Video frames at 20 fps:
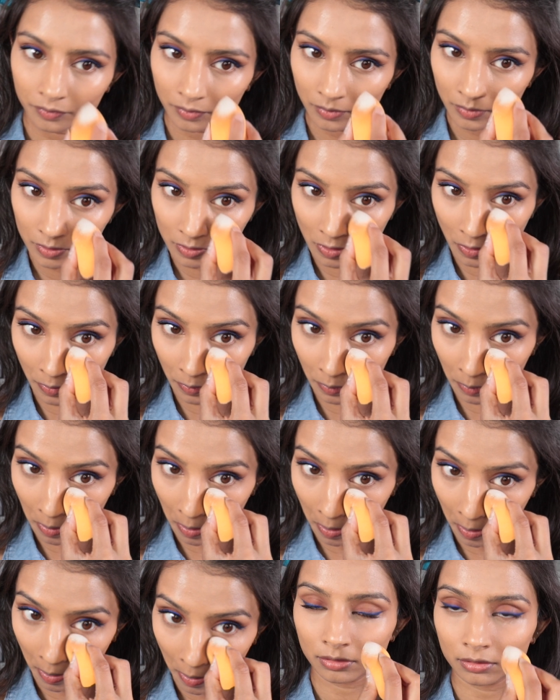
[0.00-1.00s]
So
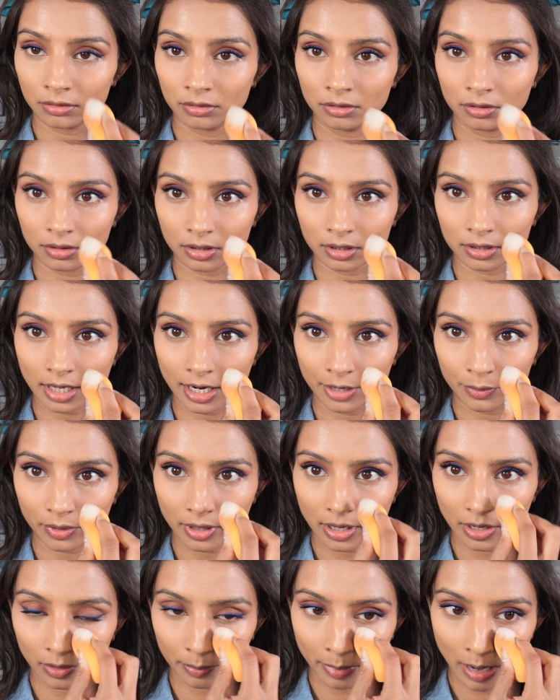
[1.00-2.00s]
the other side
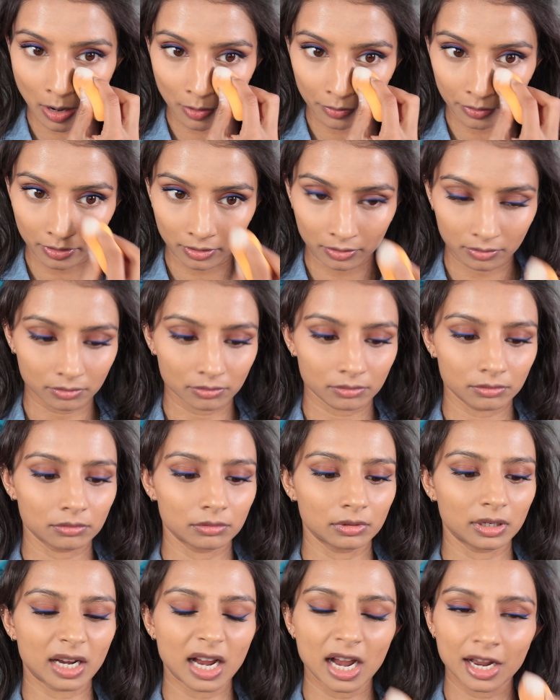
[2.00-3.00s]
without the powder,
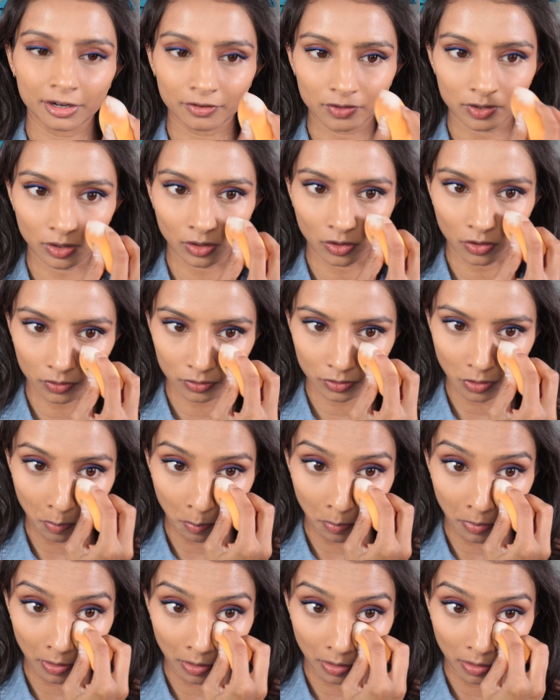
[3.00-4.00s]
it kind of still goes on,
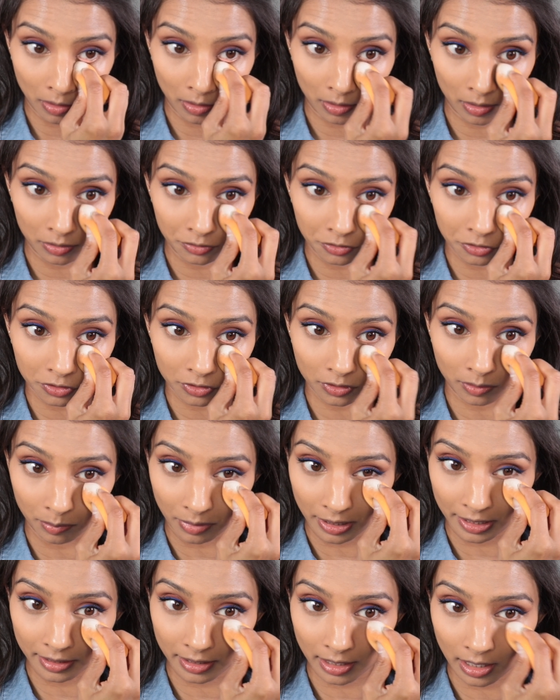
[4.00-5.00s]
but just to
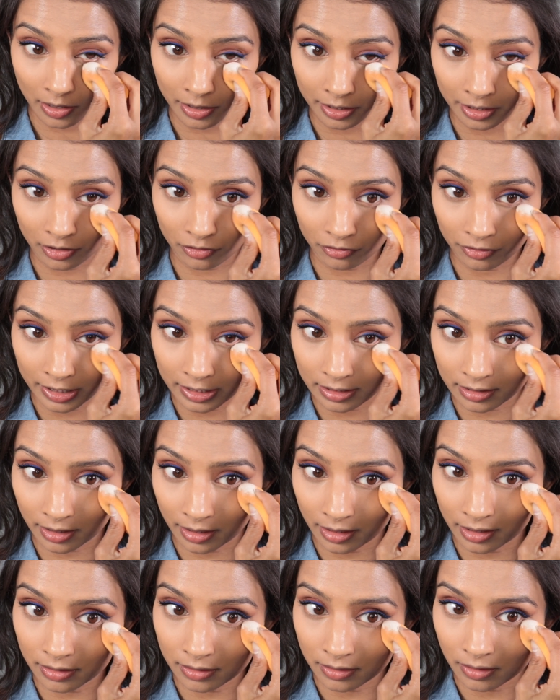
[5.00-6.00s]
blend out any
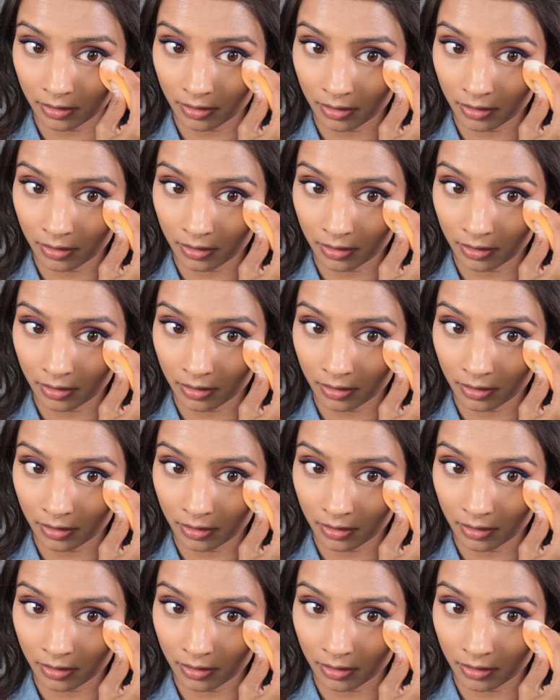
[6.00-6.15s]
creases,